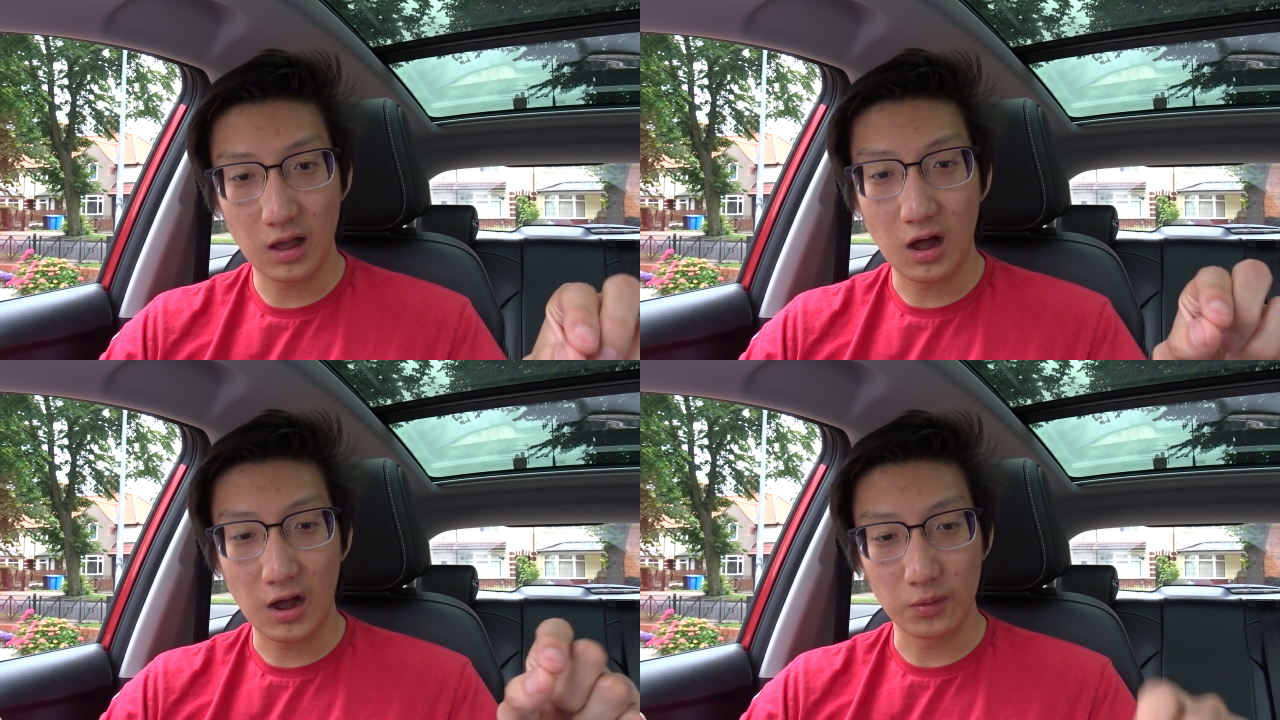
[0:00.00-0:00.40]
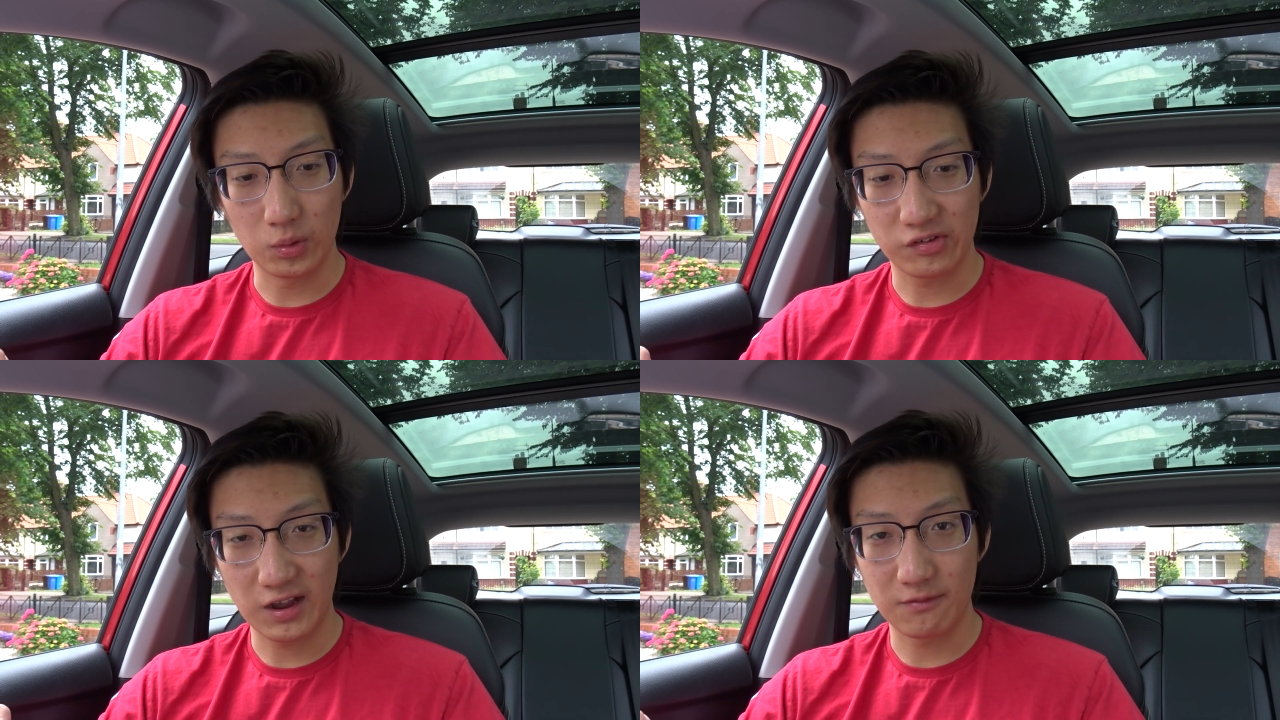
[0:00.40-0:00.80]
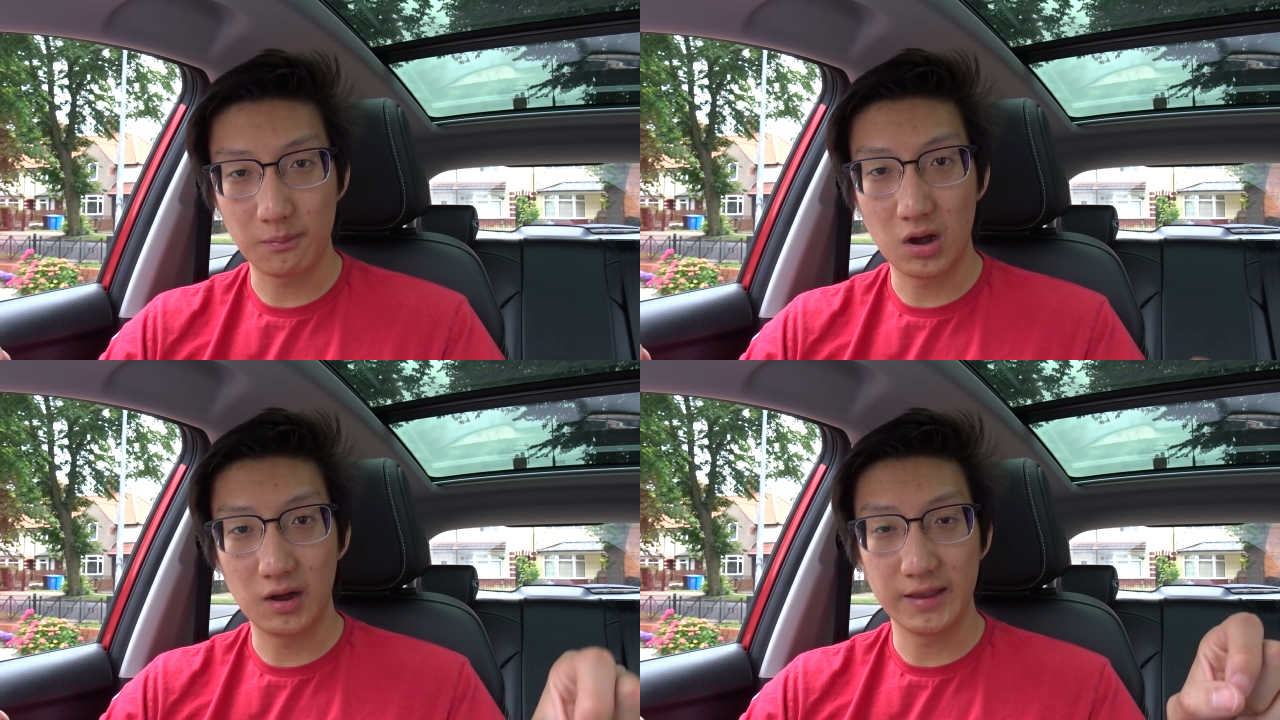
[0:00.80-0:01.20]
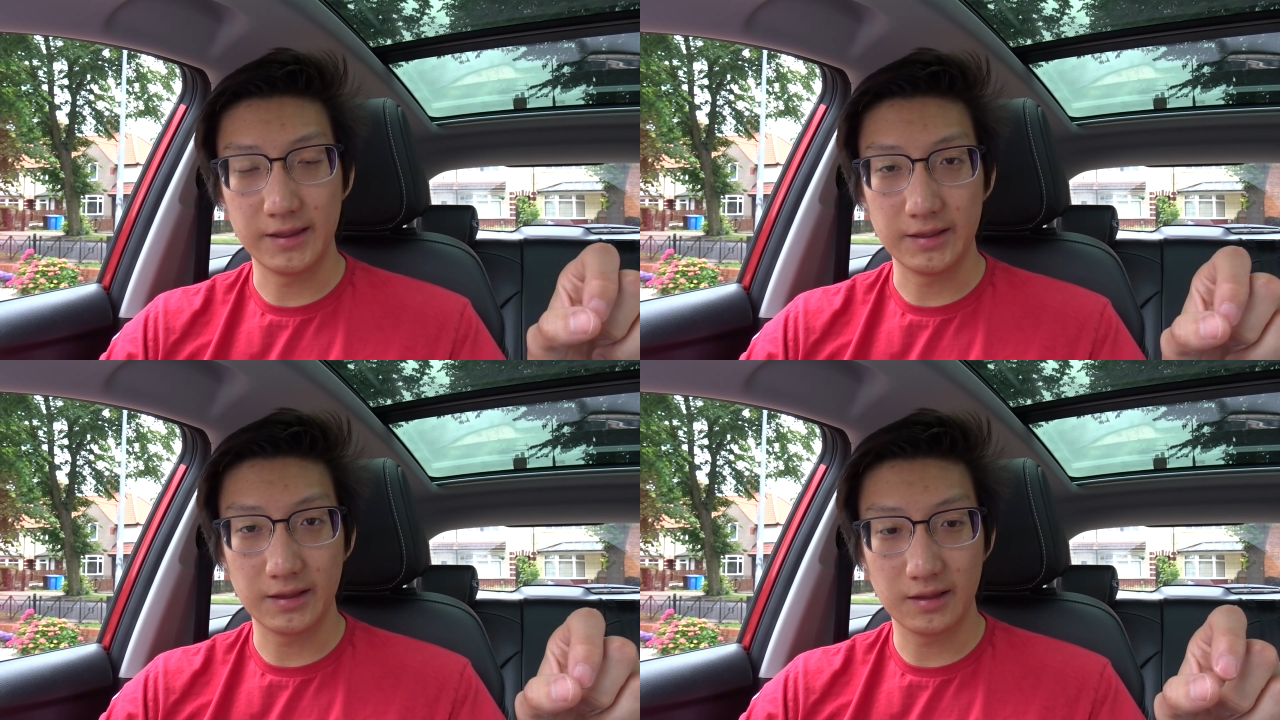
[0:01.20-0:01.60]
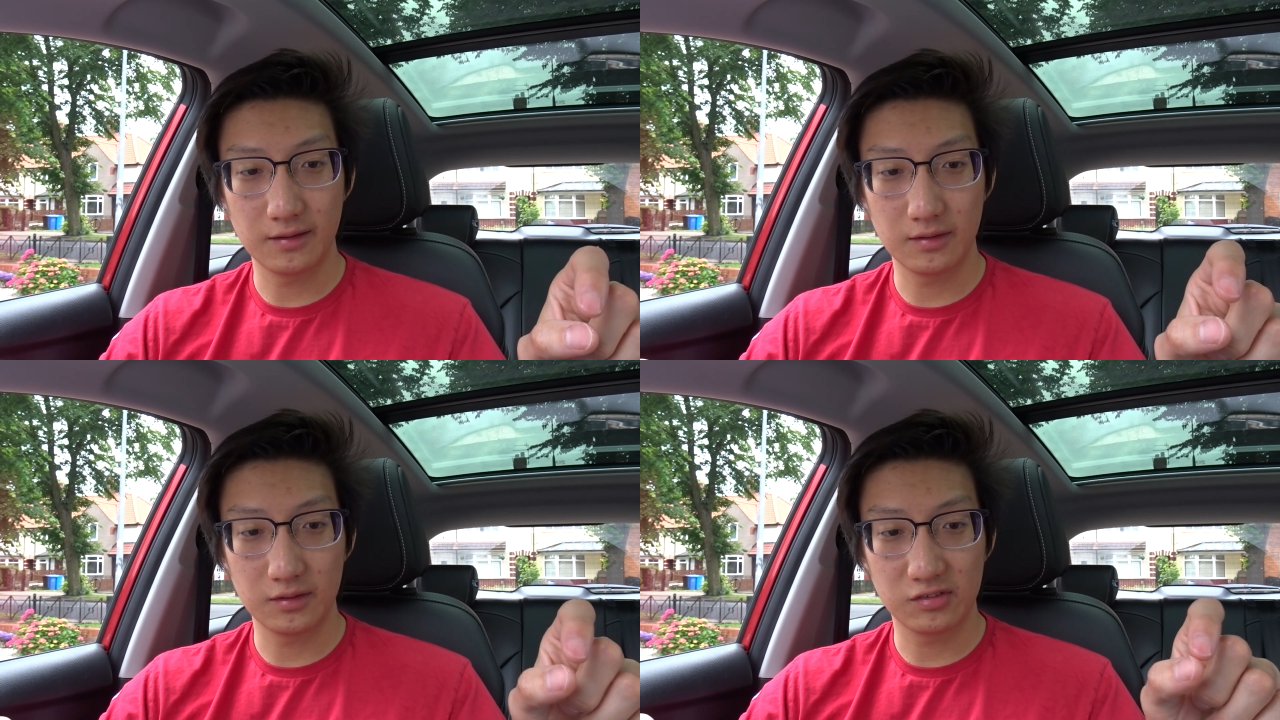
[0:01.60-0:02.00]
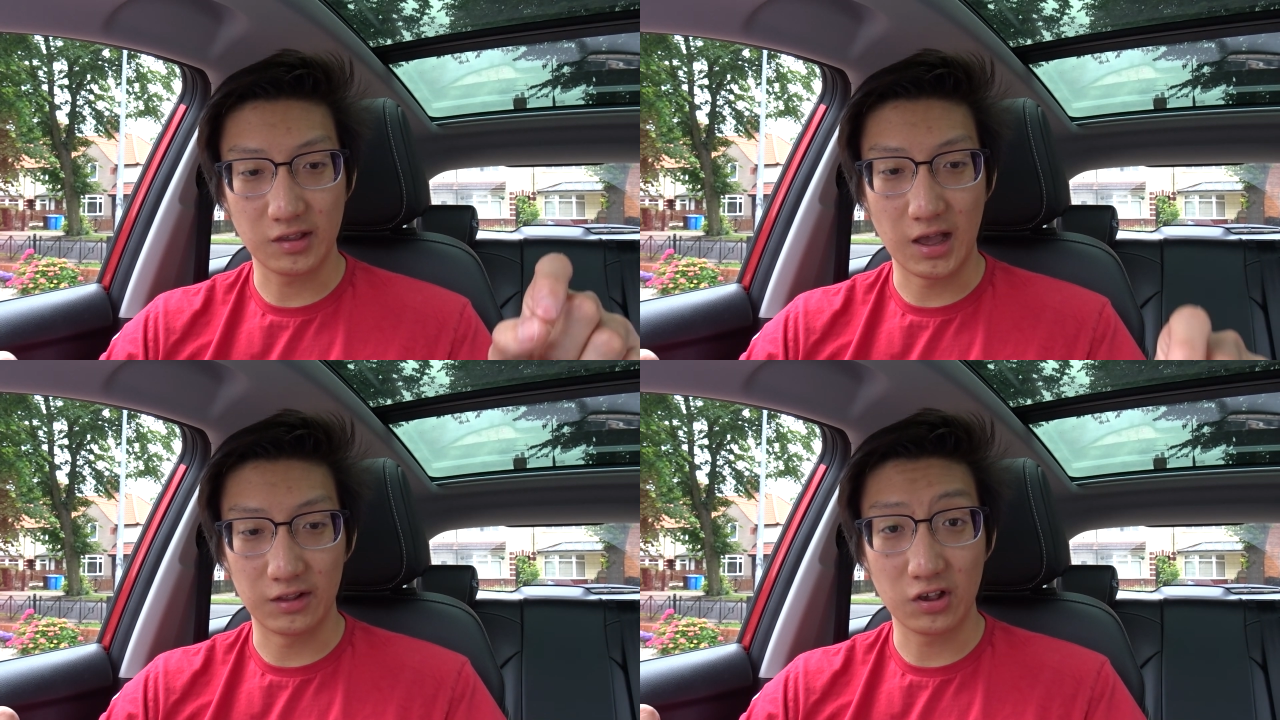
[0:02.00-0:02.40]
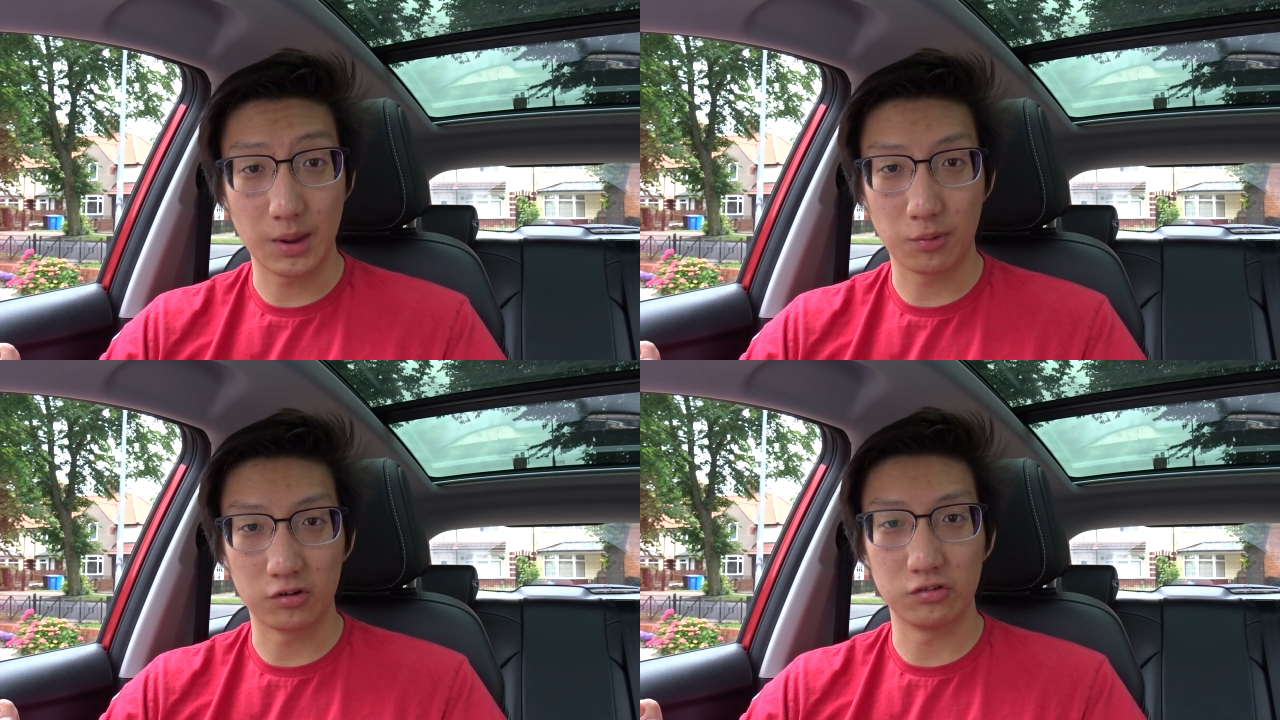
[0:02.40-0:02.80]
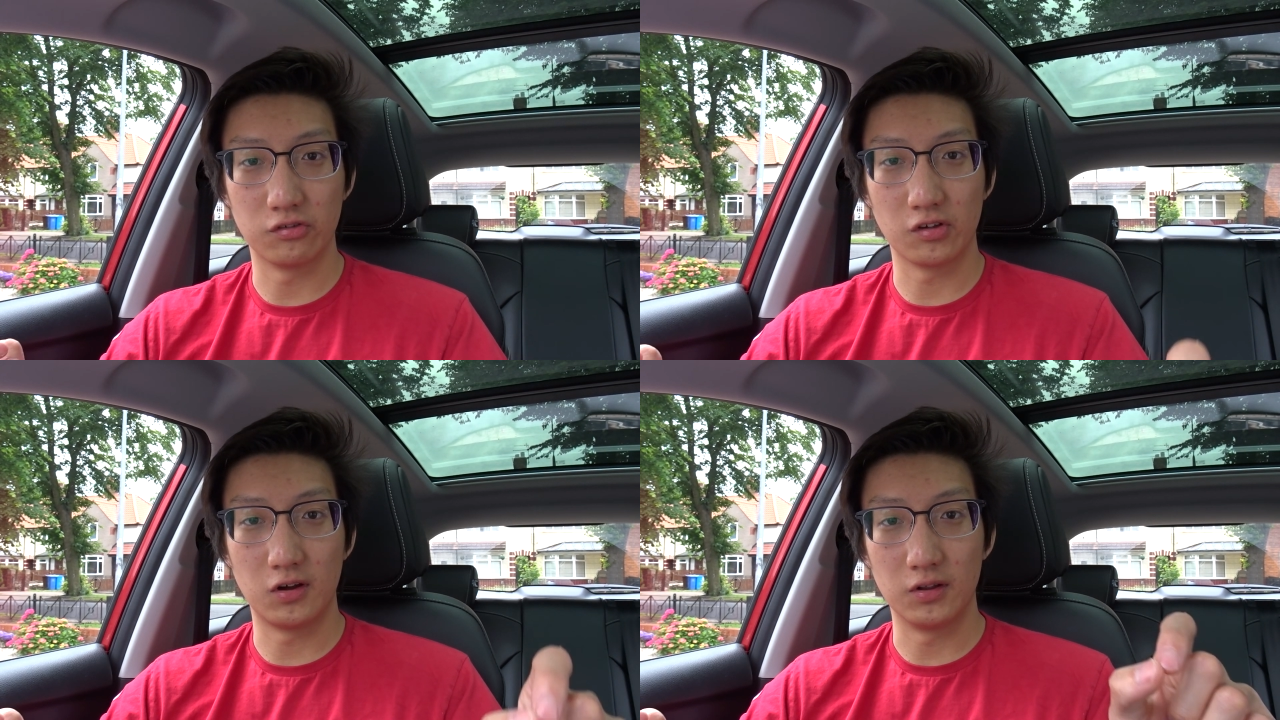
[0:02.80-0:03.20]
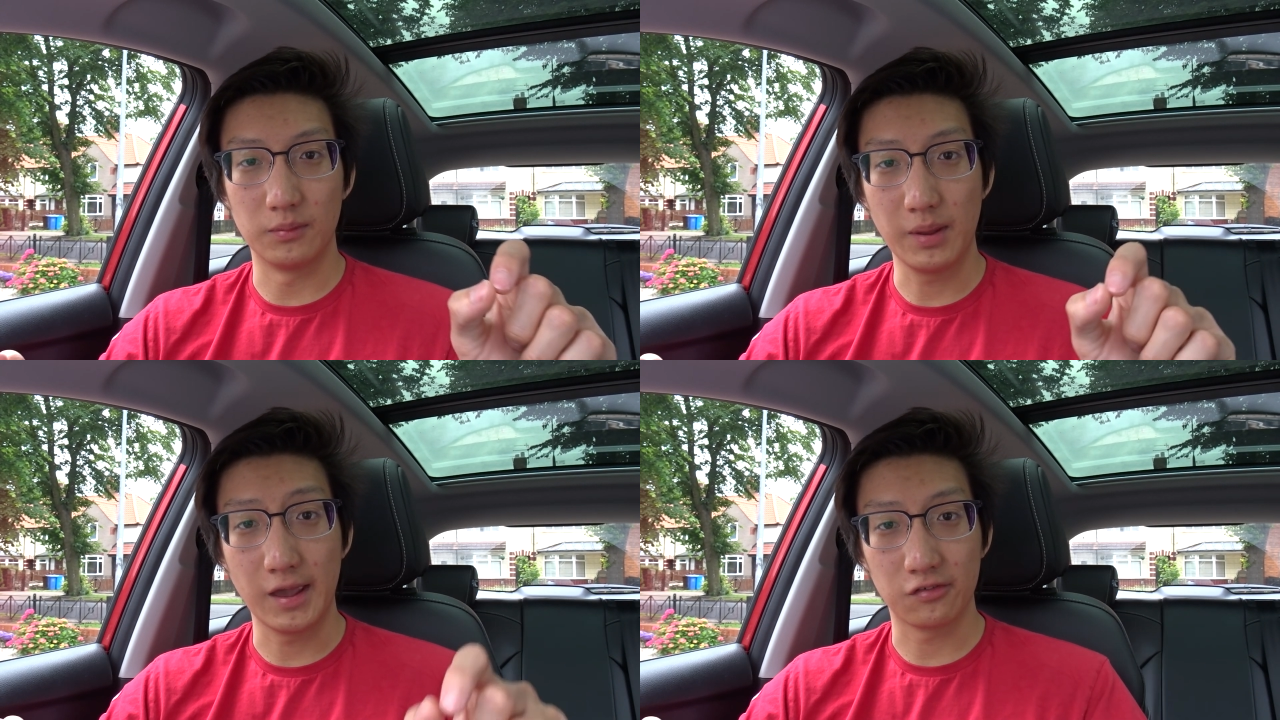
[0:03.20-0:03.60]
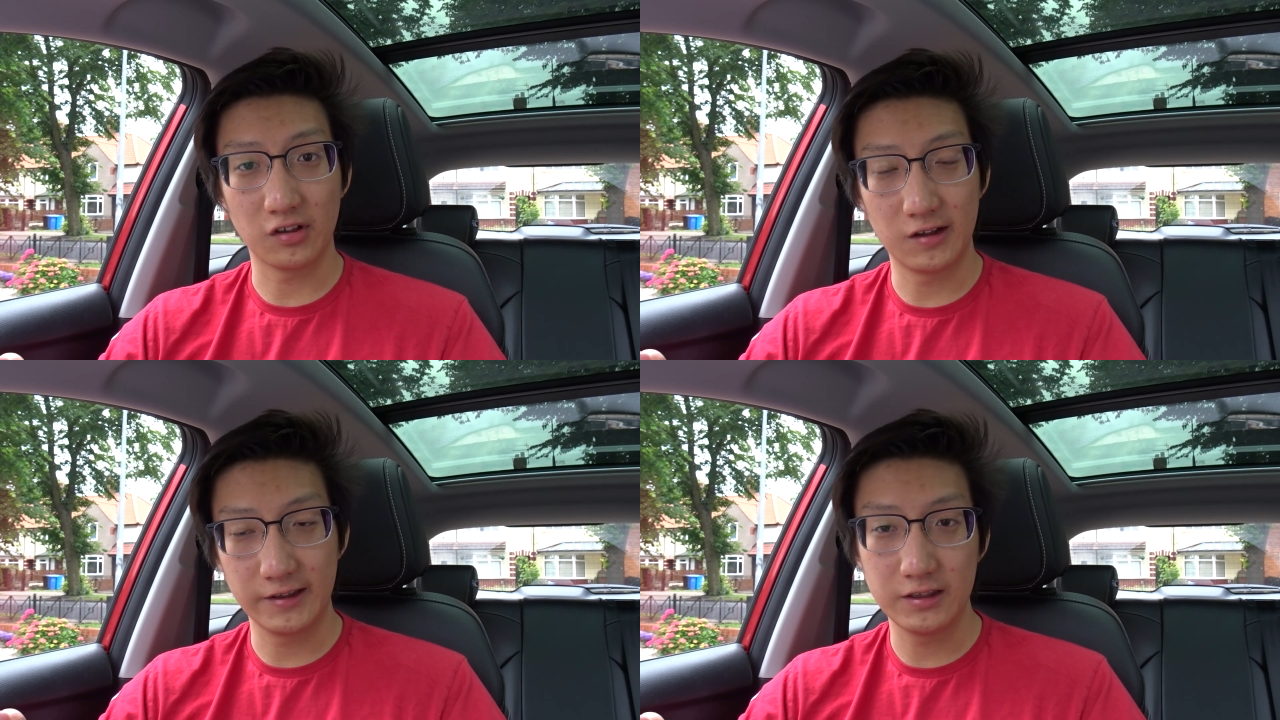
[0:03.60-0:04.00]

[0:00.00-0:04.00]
I always have my tyre pressures on PSI.